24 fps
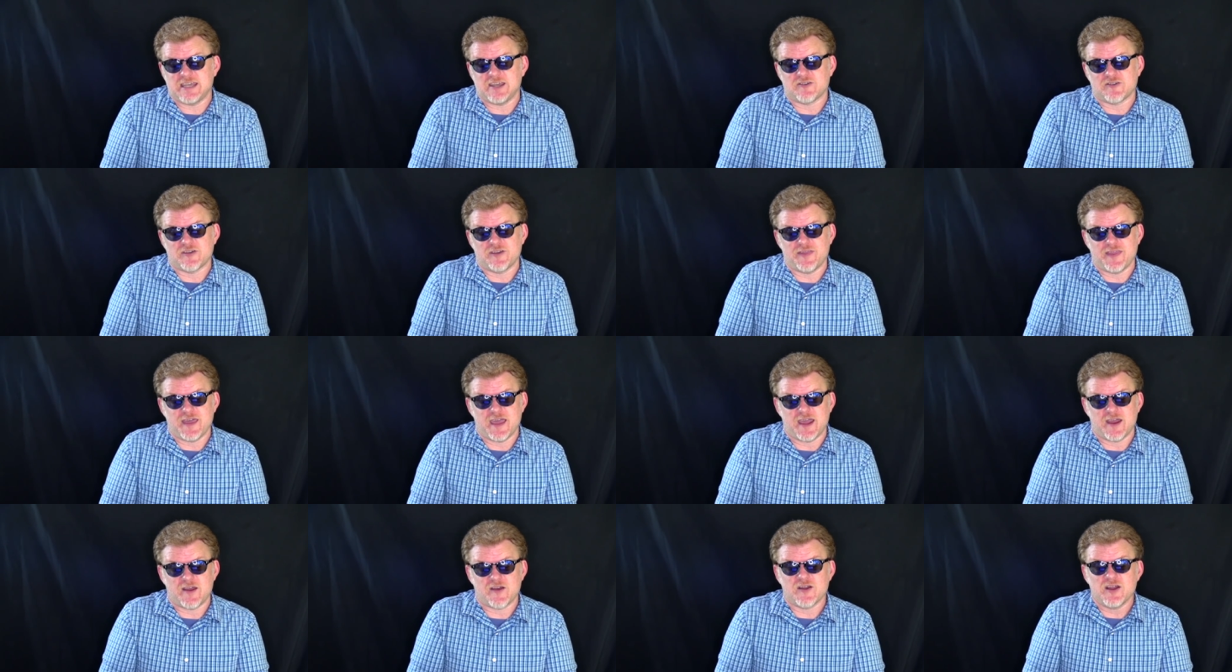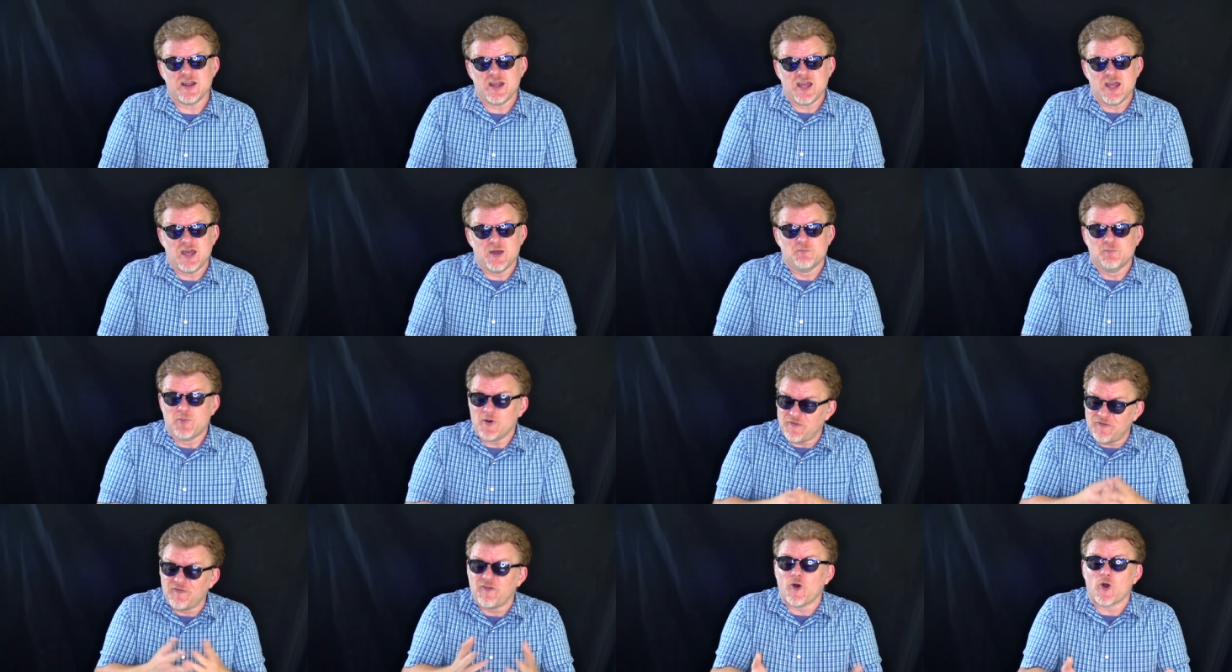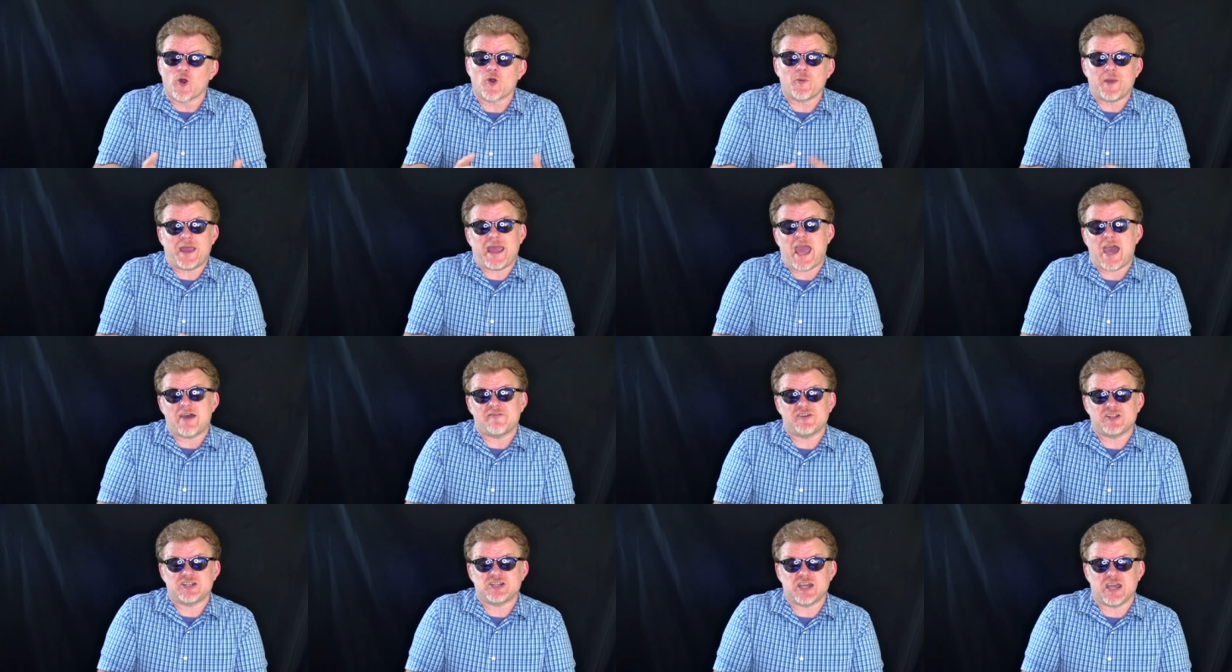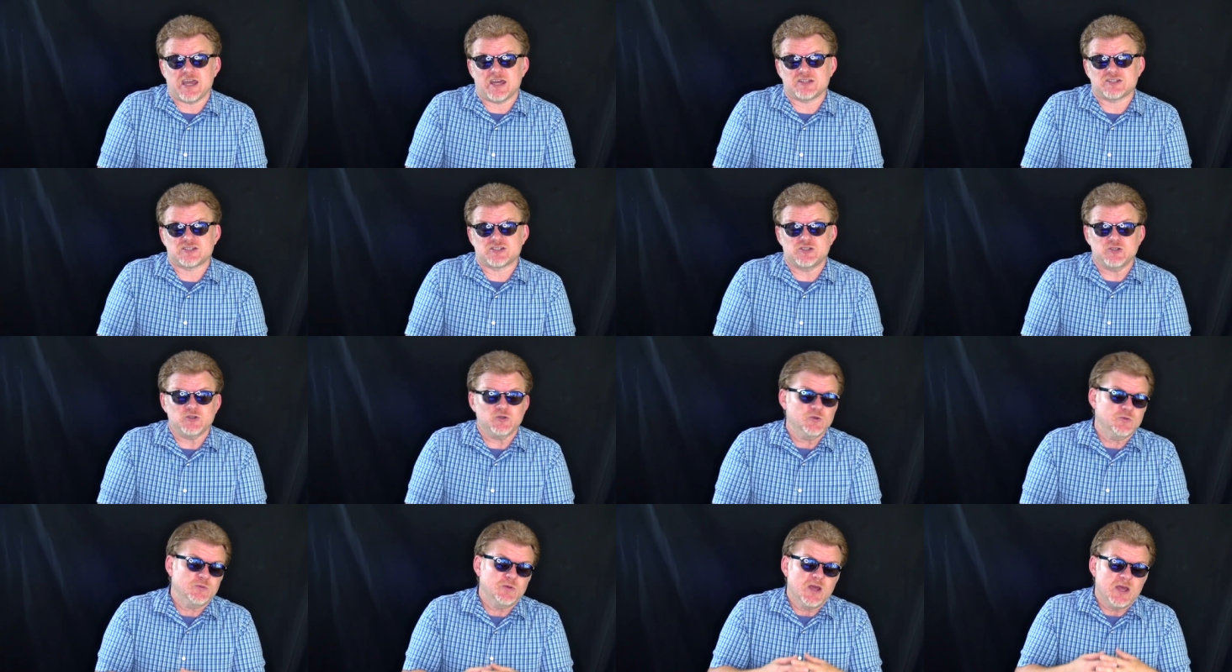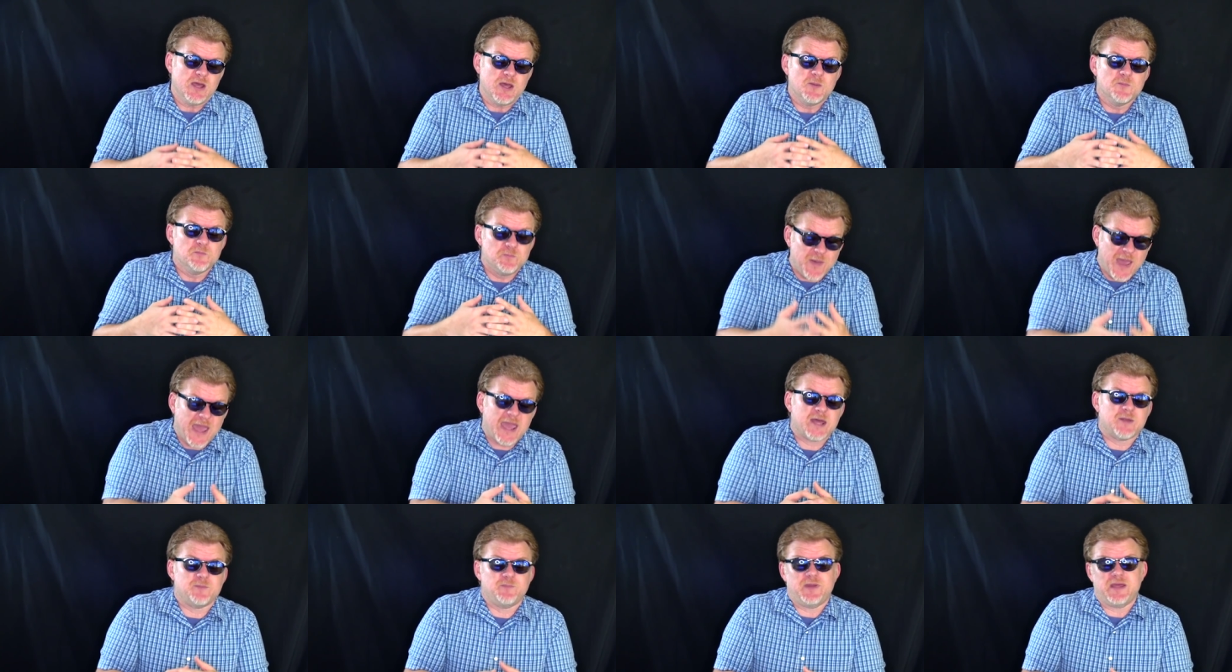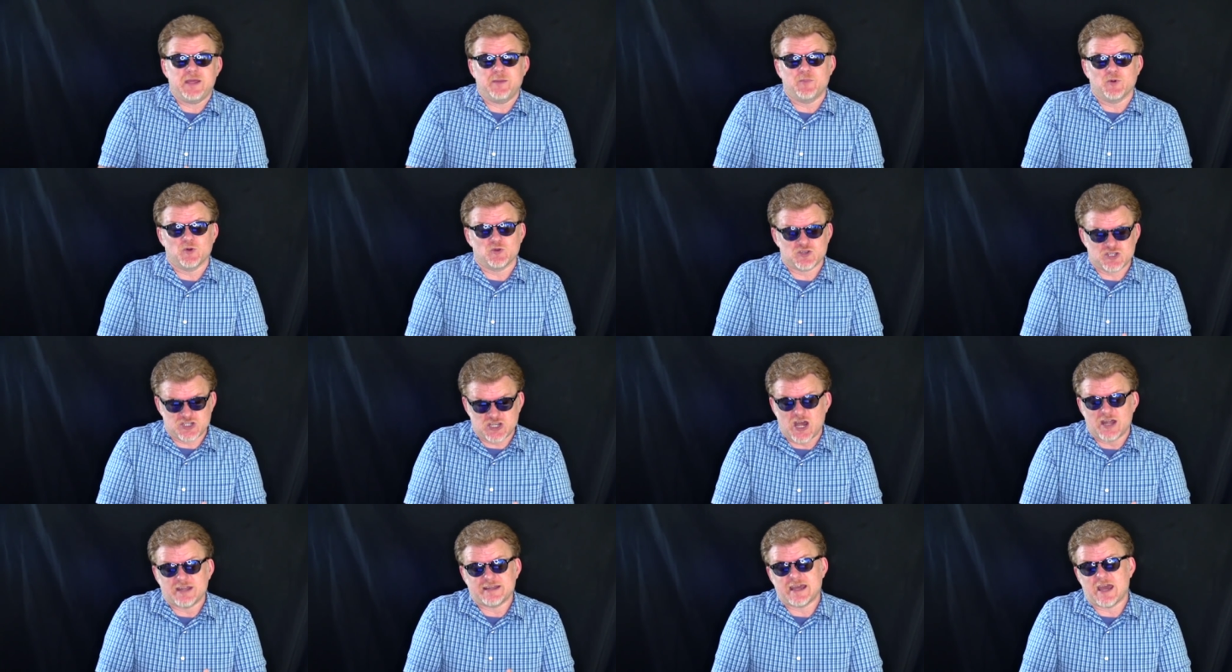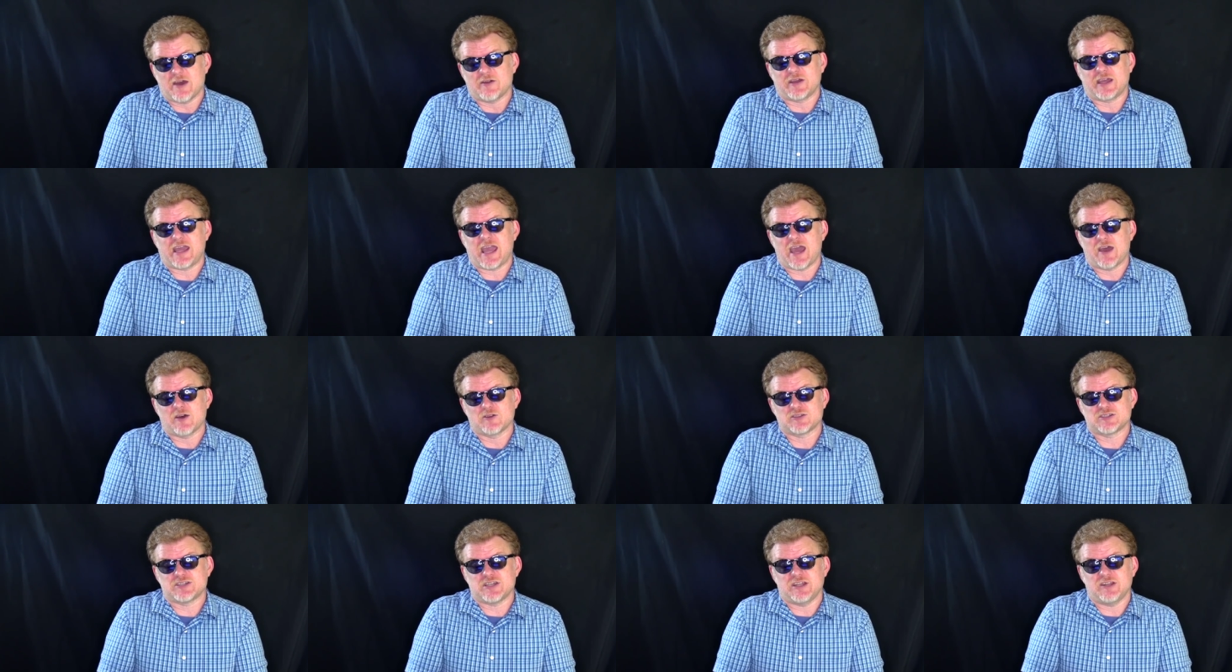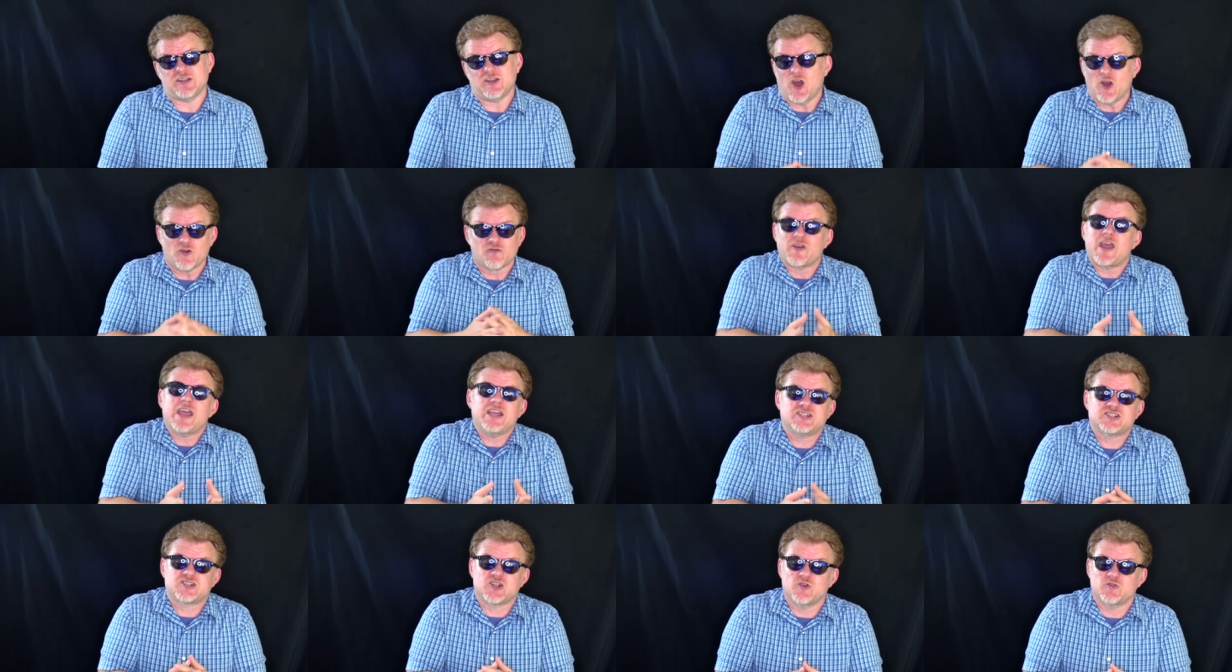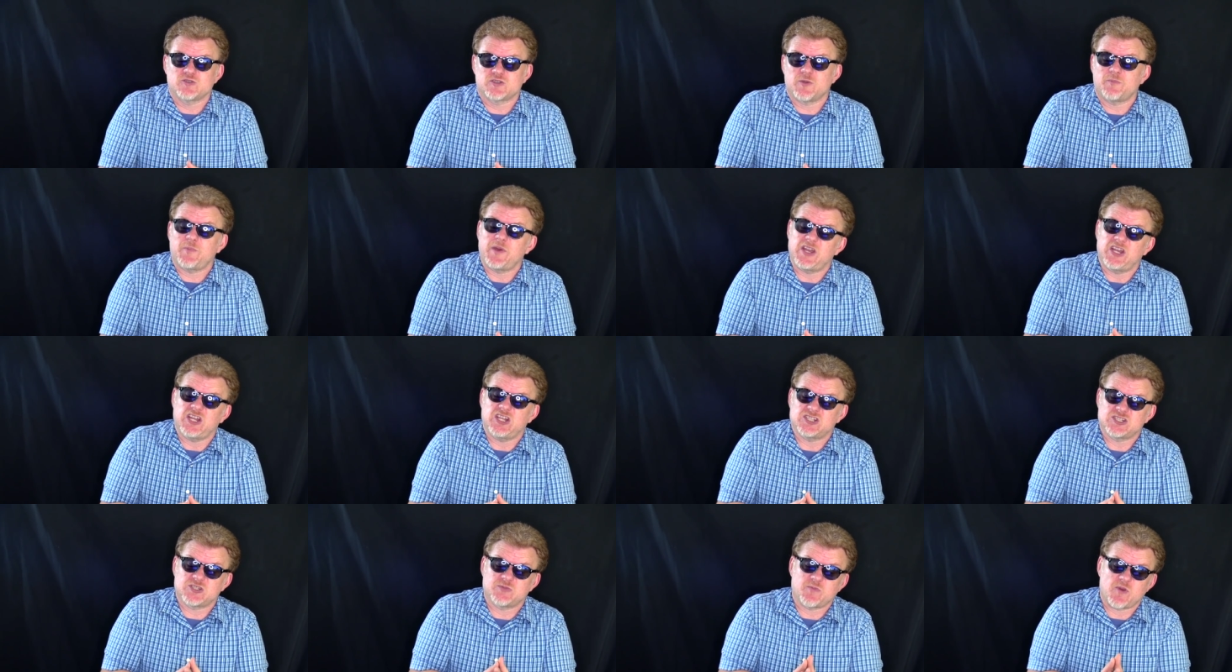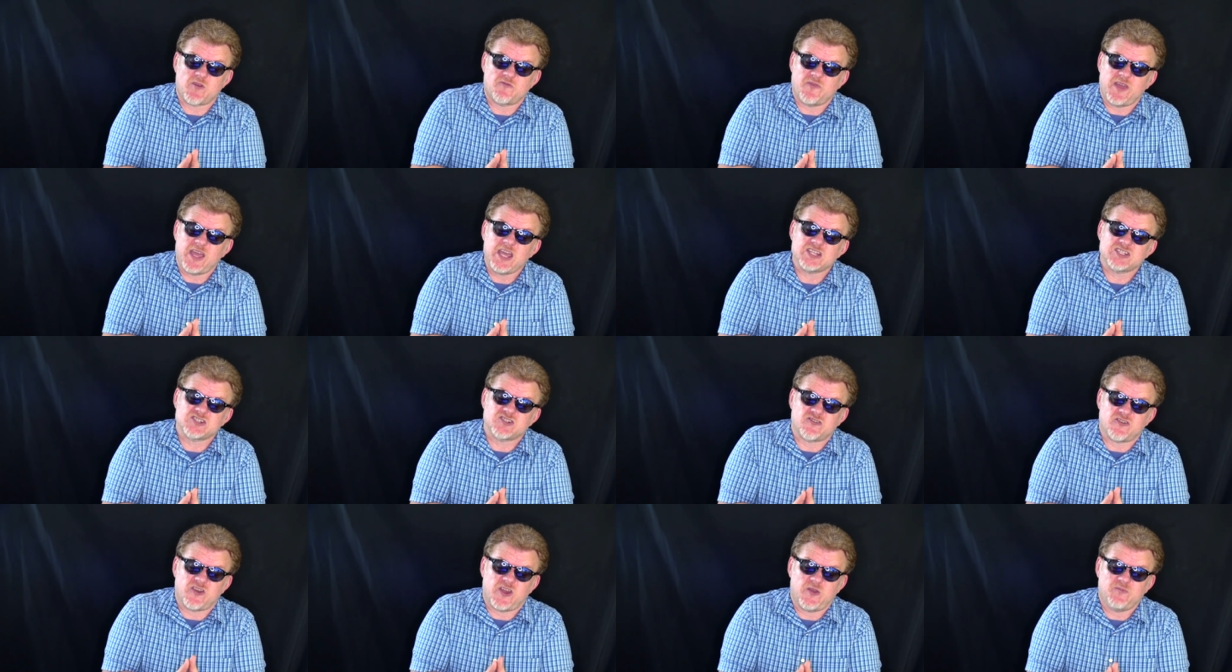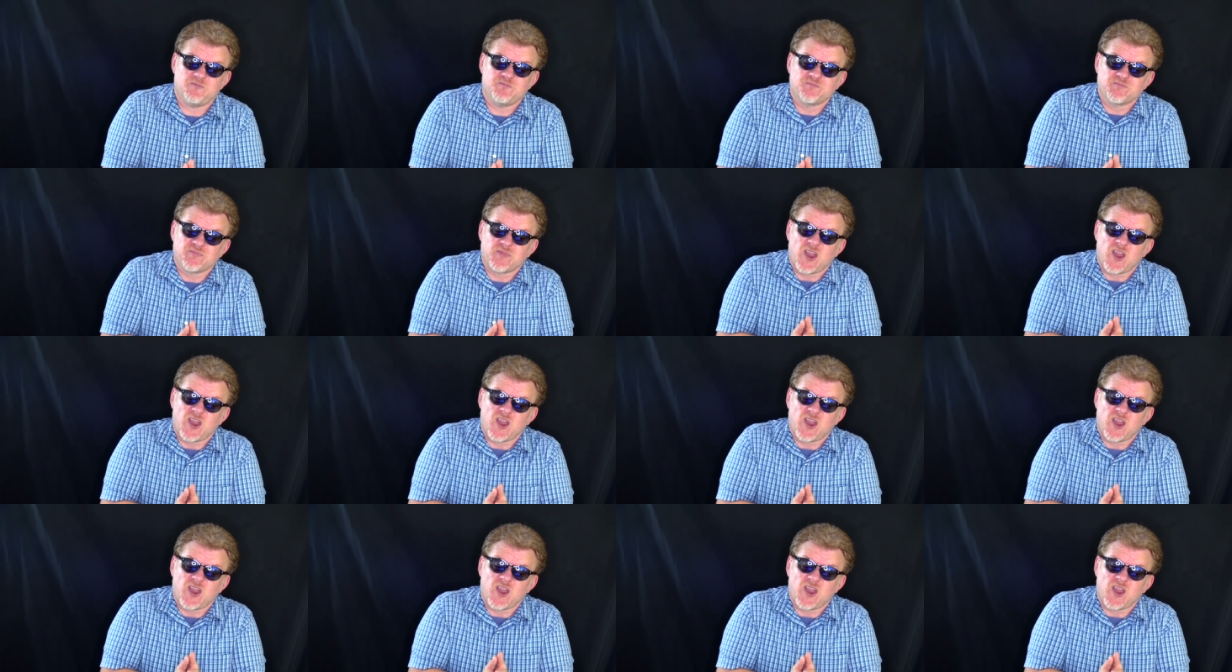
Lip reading: here and there before we have a chance to ban people, shut down accounts, and erase those opinions from history.